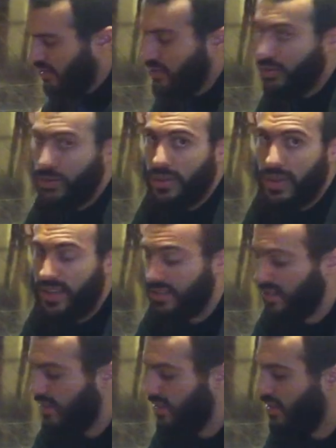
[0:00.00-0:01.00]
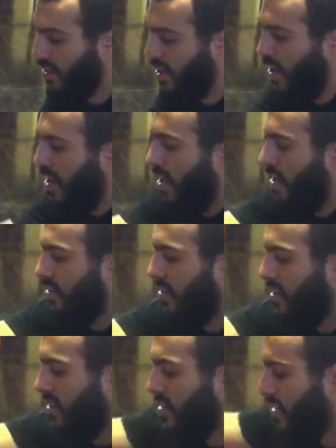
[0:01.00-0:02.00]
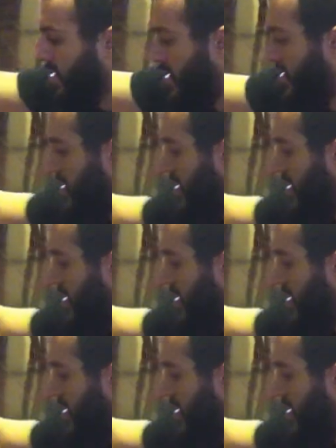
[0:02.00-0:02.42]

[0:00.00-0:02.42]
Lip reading: you extend. Another exercise